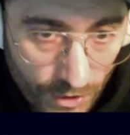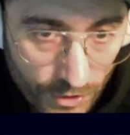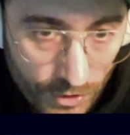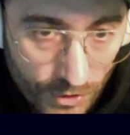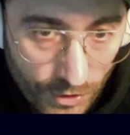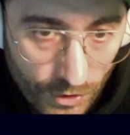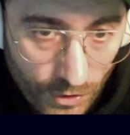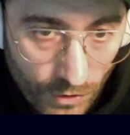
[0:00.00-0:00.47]

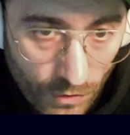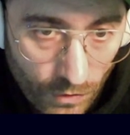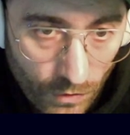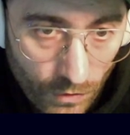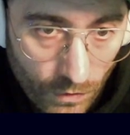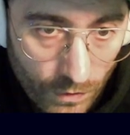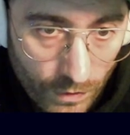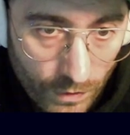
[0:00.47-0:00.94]
you
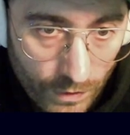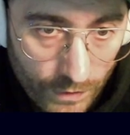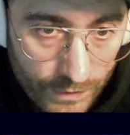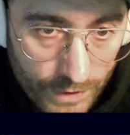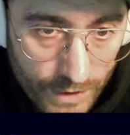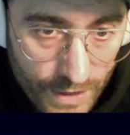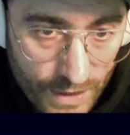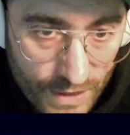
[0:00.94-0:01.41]
call
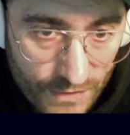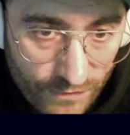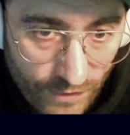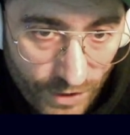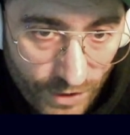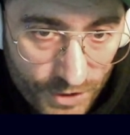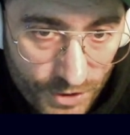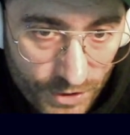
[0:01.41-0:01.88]
this
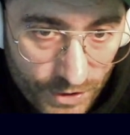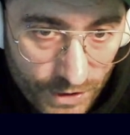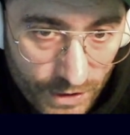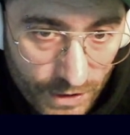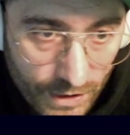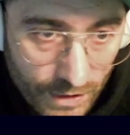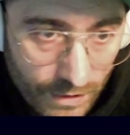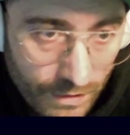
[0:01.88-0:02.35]
function
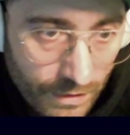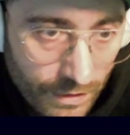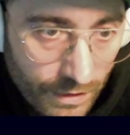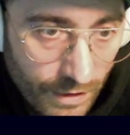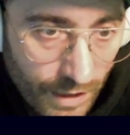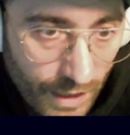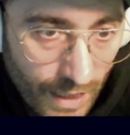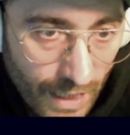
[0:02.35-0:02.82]
here
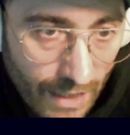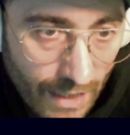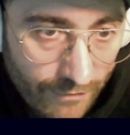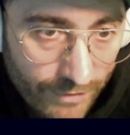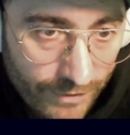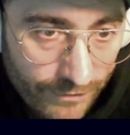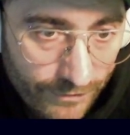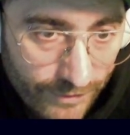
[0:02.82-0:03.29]

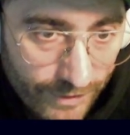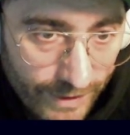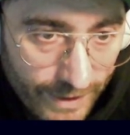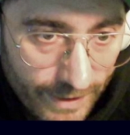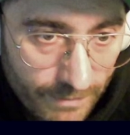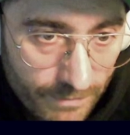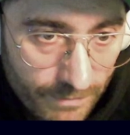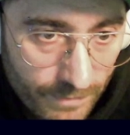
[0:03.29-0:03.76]
every
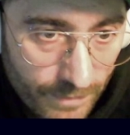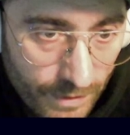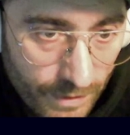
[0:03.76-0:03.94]
frame.